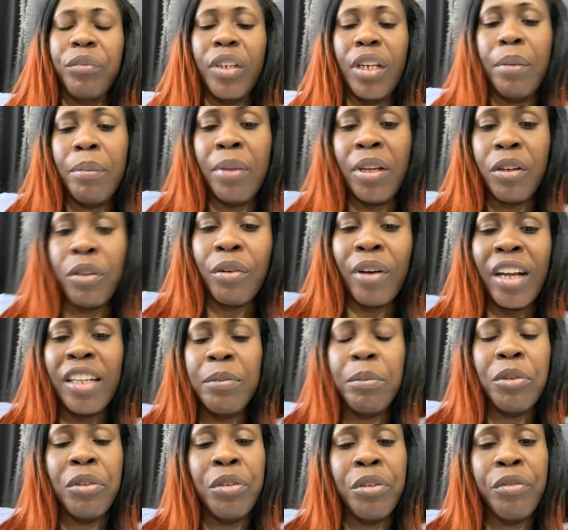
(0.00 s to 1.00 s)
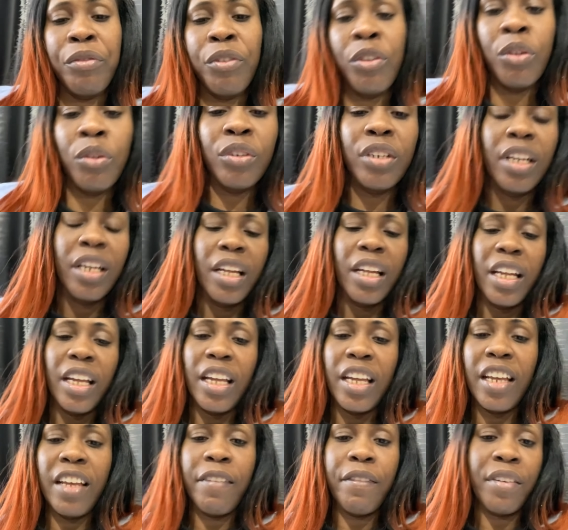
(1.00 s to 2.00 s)
May Christ be revealed
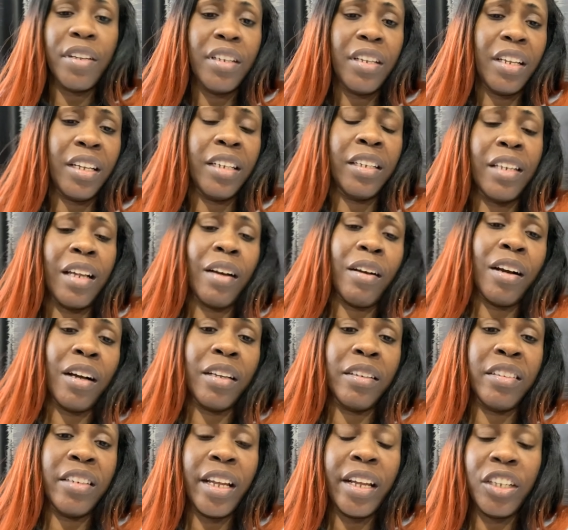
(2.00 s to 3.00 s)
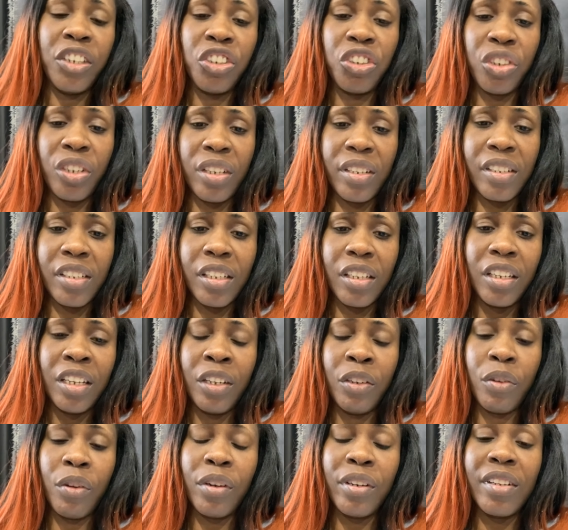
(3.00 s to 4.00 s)
even in our nations,
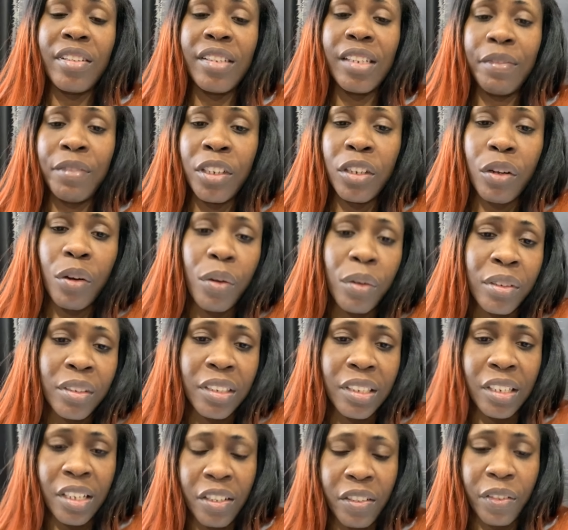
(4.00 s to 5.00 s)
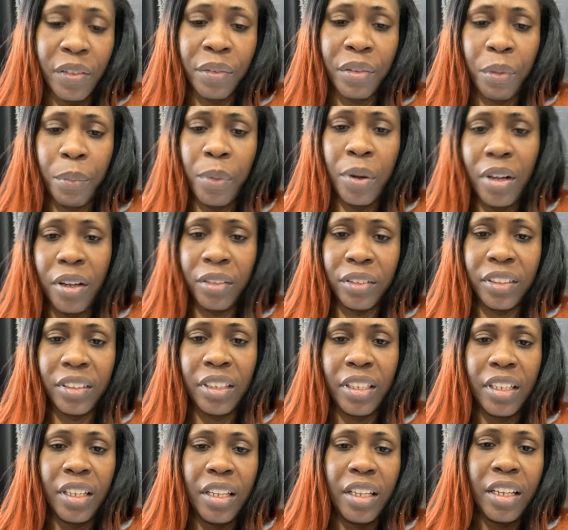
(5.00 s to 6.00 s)
in all the seven continents of the world.
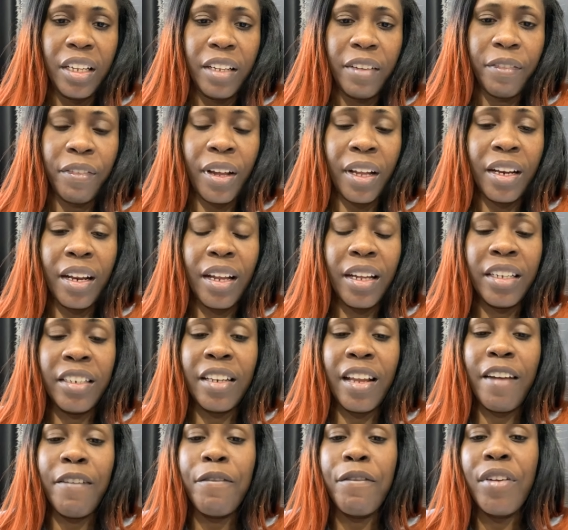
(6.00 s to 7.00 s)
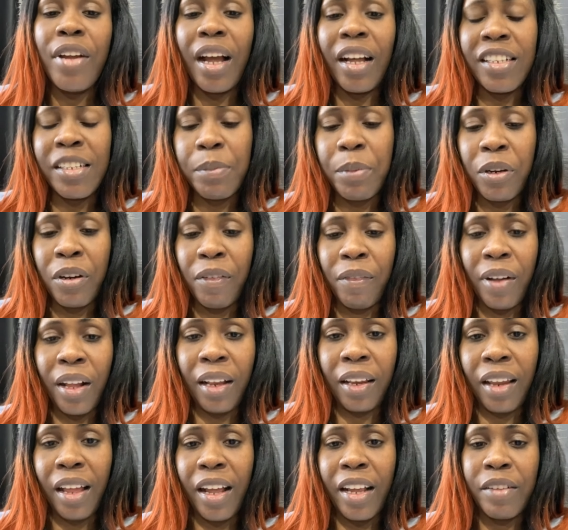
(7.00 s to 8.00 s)
Father, in every aspect of
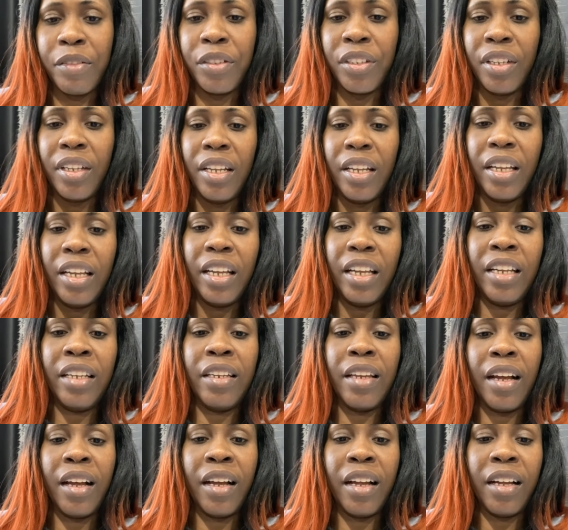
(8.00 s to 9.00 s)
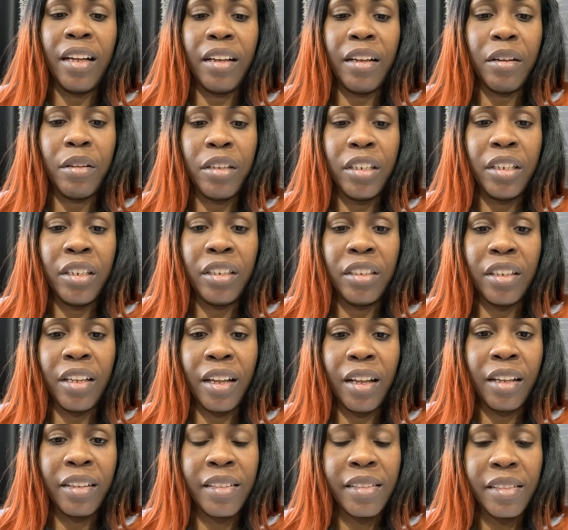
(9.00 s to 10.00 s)
our lives, in our in
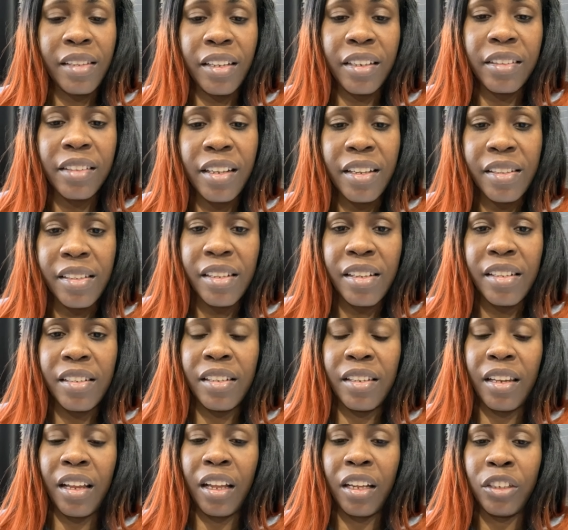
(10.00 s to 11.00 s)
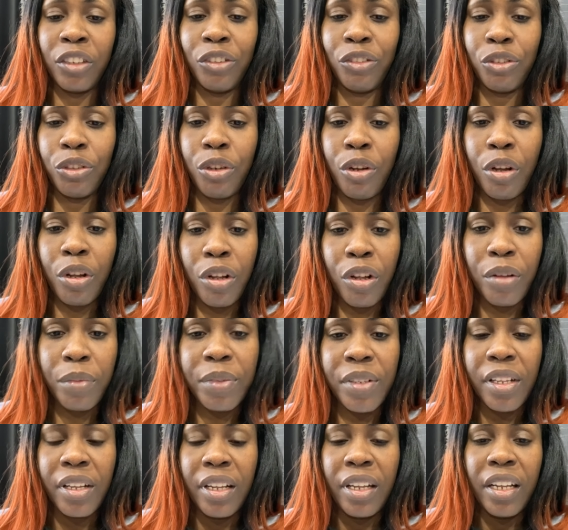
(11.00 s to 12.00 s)
our sicknesses, in our
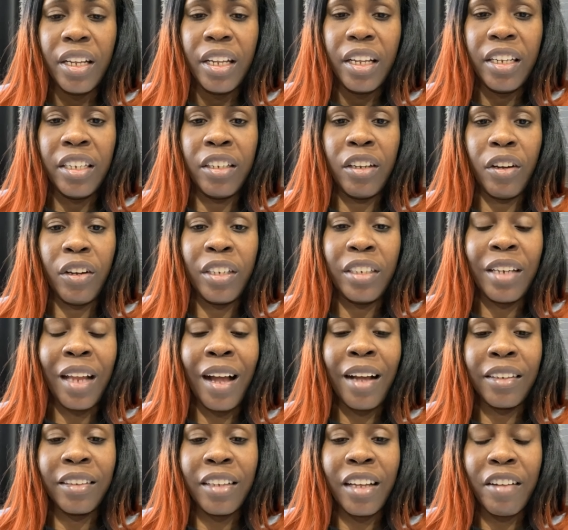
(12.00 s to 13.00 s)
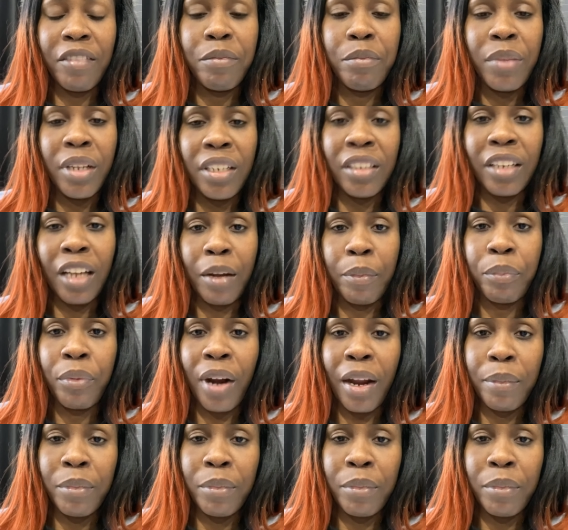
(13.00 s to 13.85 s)
jobs, you know, in our government, in our prime